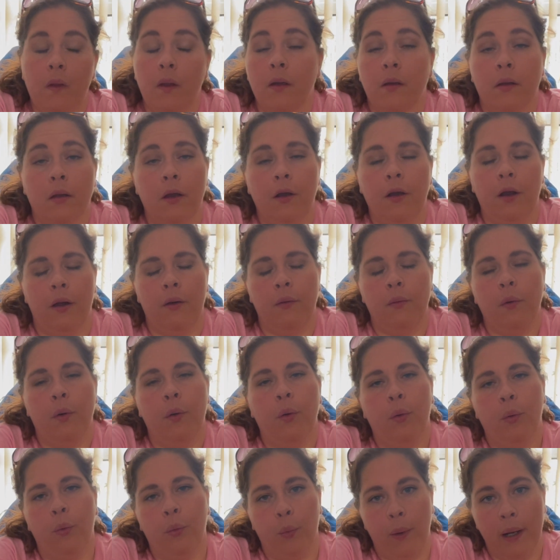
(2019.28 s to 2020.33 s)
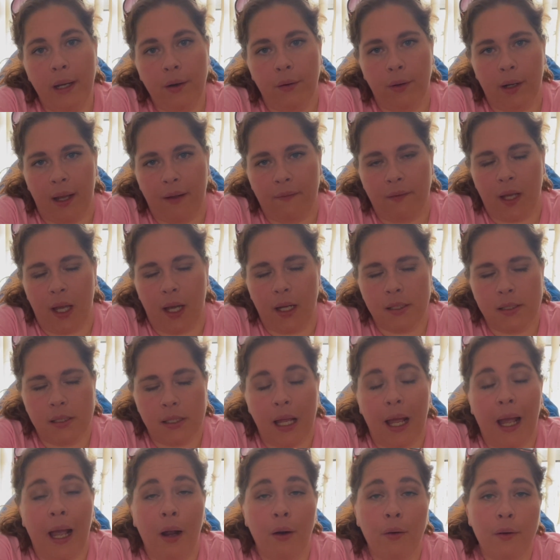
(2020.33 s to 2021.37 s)
No, we don't have cats.
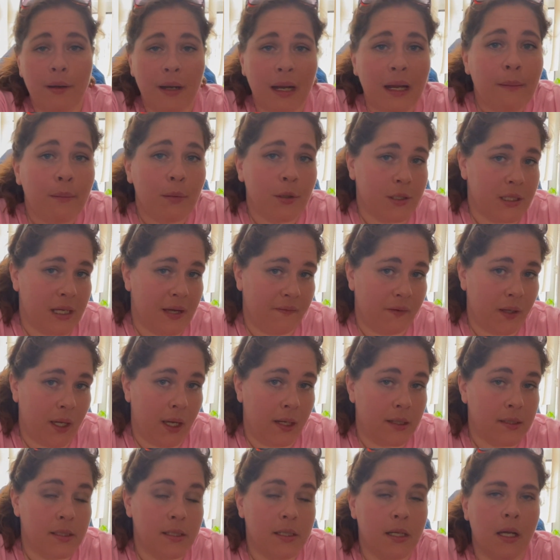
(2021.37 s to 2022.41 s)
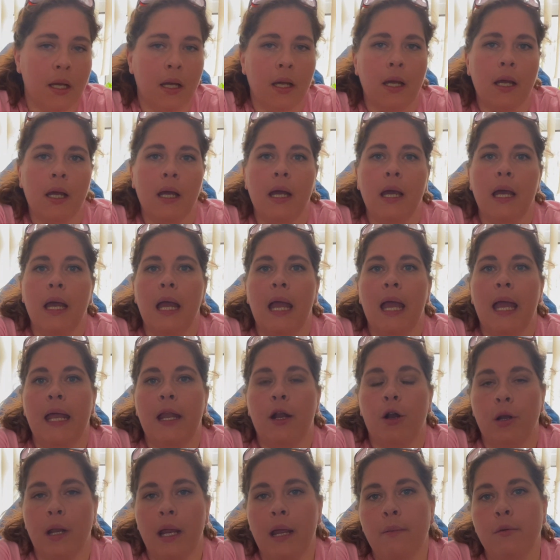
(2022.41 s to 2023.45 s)
Our neighbors have cats. And
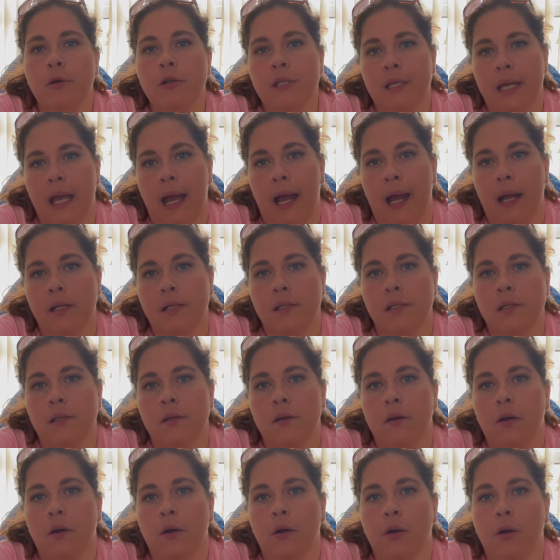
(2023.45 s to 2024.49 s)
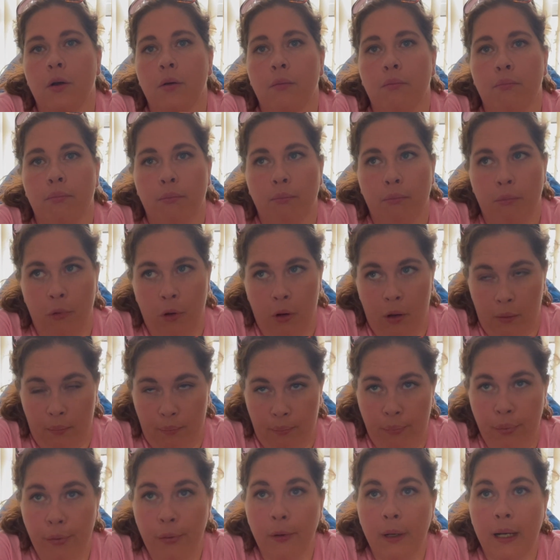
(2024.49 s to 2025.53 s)
our neighbors' cats are
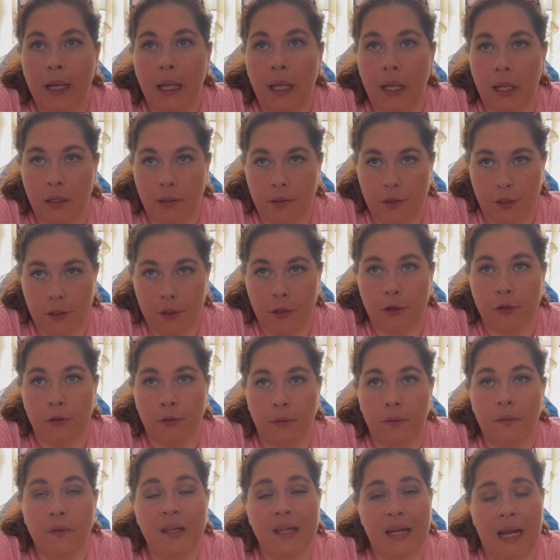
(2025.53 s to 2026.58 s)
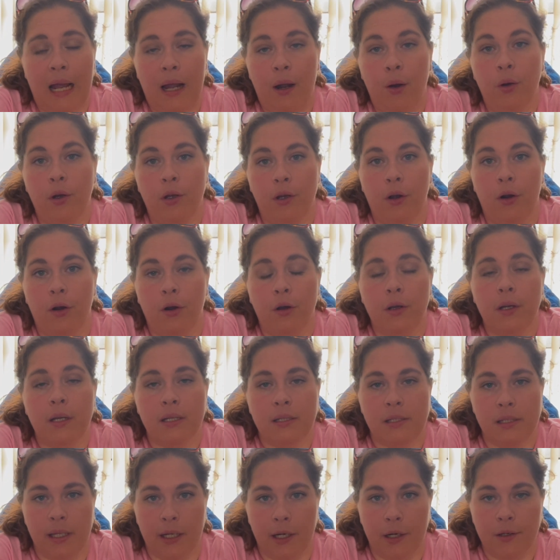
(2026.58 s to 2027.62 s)
pretty certain that our yard
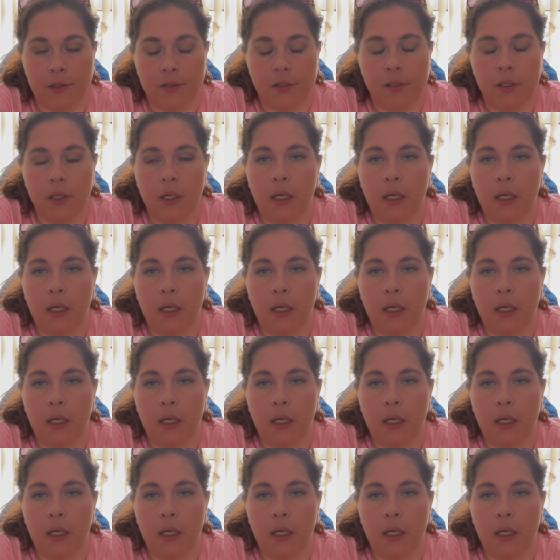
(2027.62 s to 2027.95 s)
is theirs.